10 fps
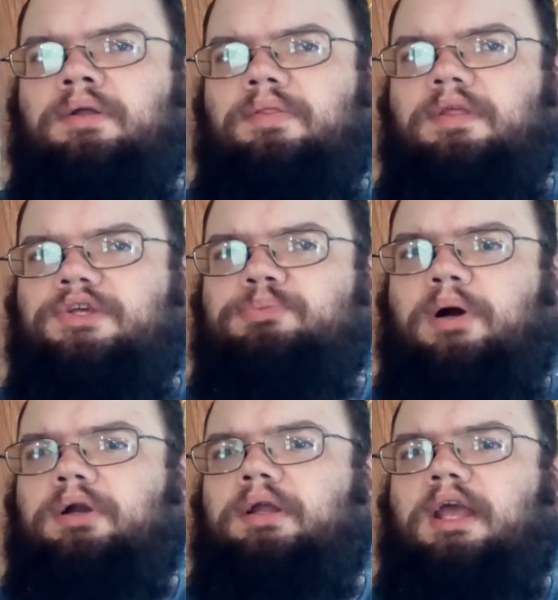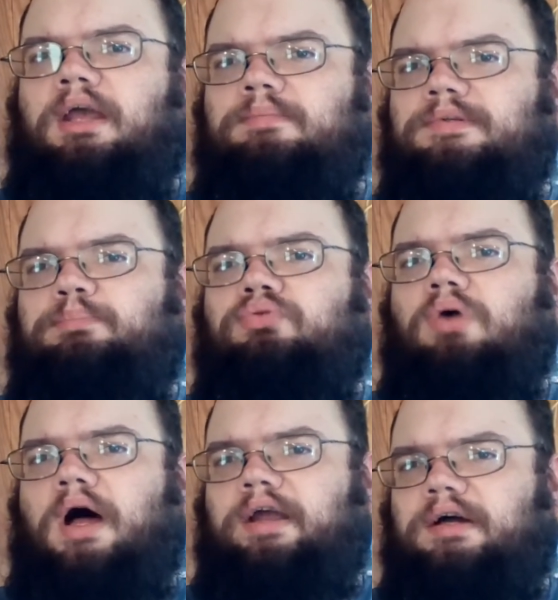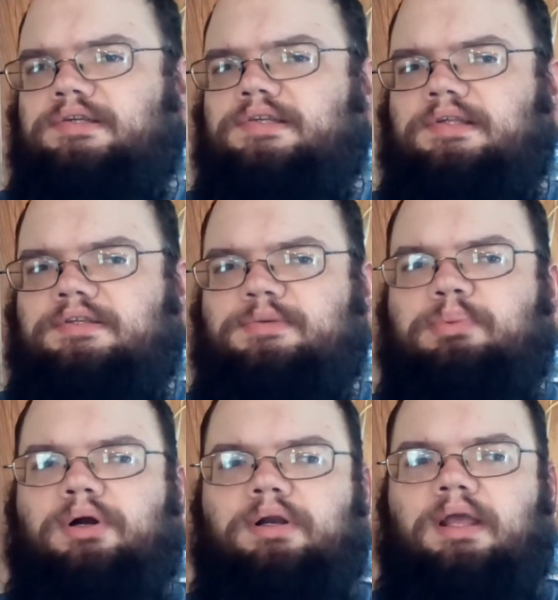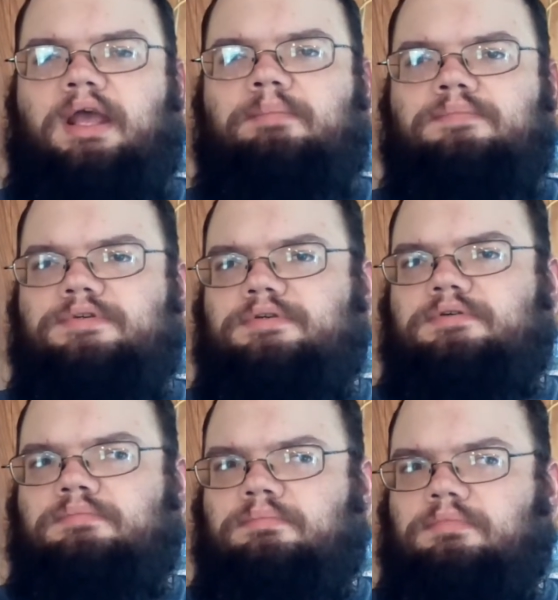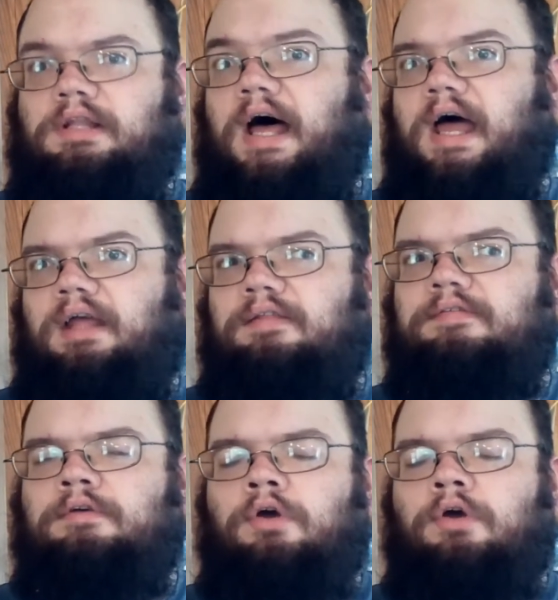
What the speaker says: the Spartan Games products, the Spartan Games lines,